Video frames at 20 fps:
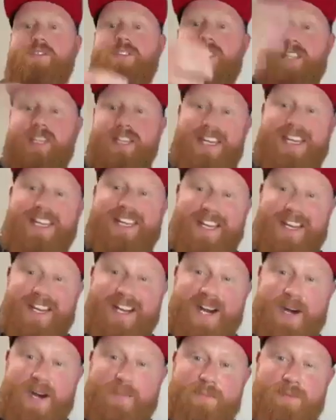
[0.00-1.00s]
seeing it get
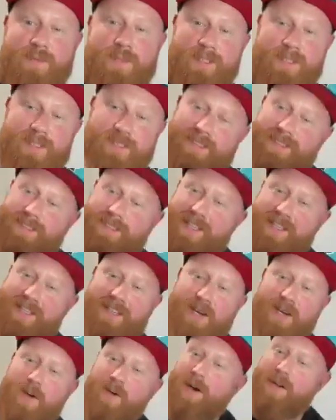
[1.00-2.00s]
up. Do you
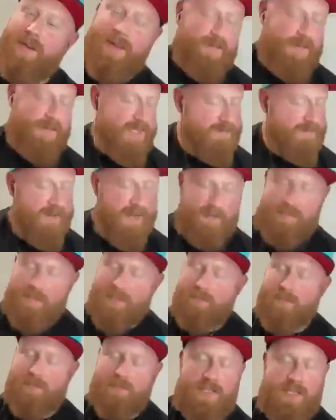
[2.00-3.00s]
know? I know this might
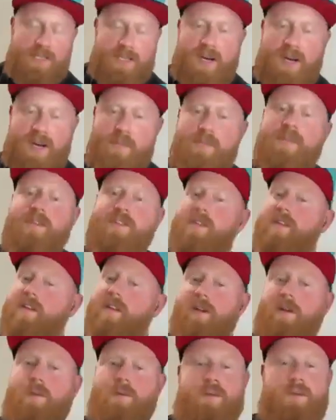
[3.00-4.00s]
be really hard, but do you
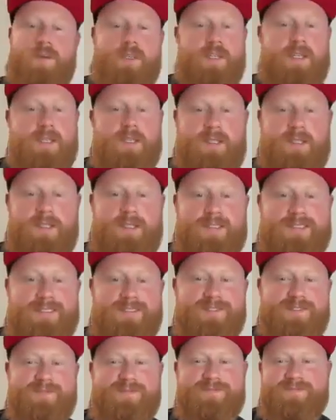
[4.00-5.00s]
know
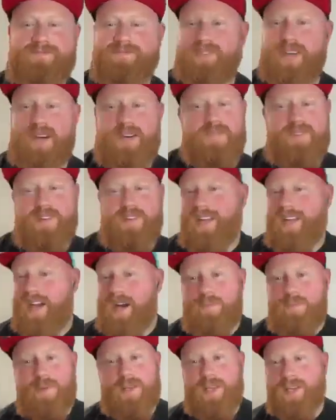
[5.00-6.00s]
roughly
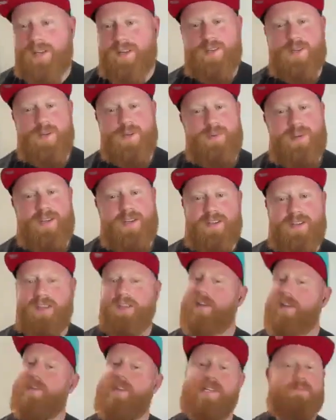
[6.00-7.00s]
how big it could have been? I
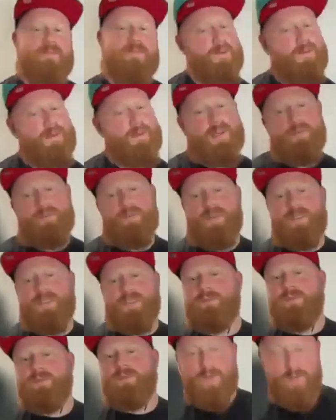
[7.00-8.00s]
know that's probably an
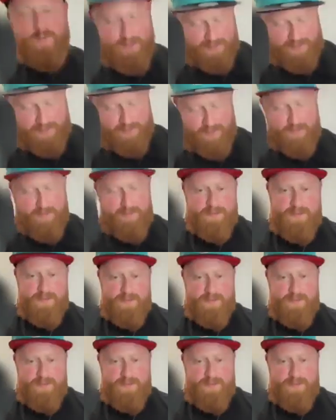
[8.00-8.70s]
impossible question.